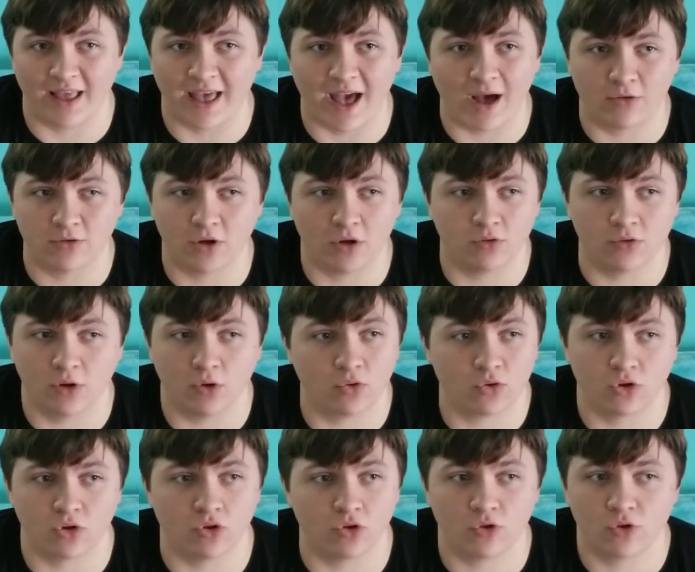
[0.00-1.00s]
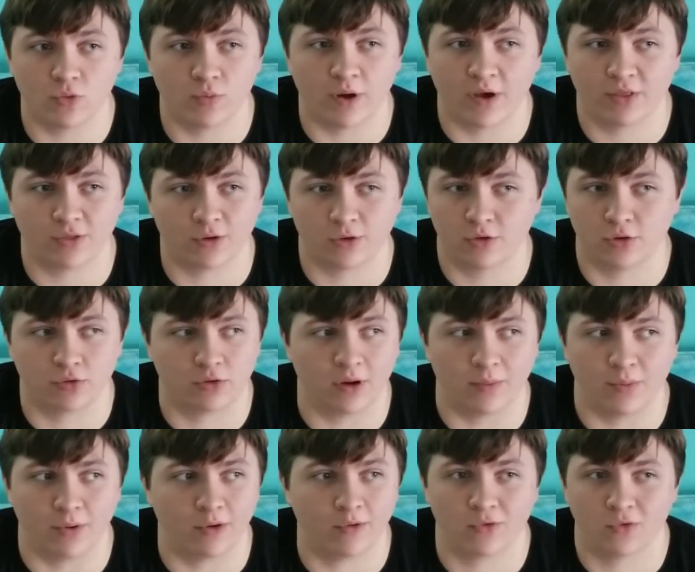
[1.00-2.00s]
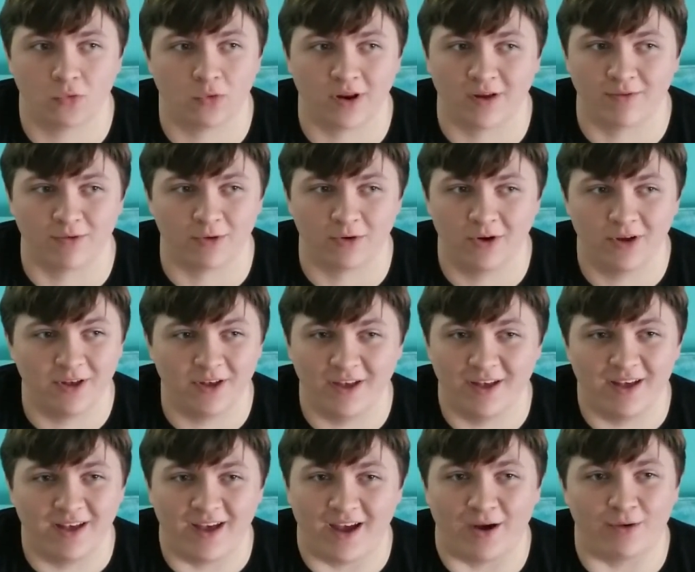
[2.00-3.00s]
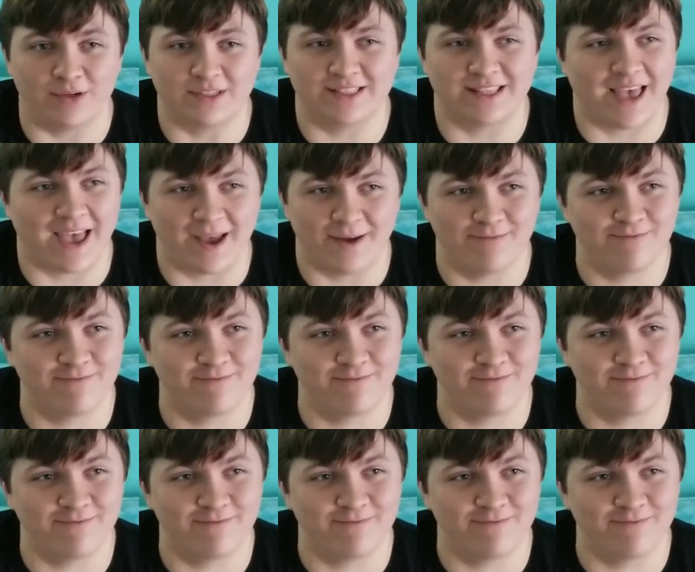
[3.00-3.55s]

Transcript: aloe lotion to my 3rd-degree burns or whatever, I would say,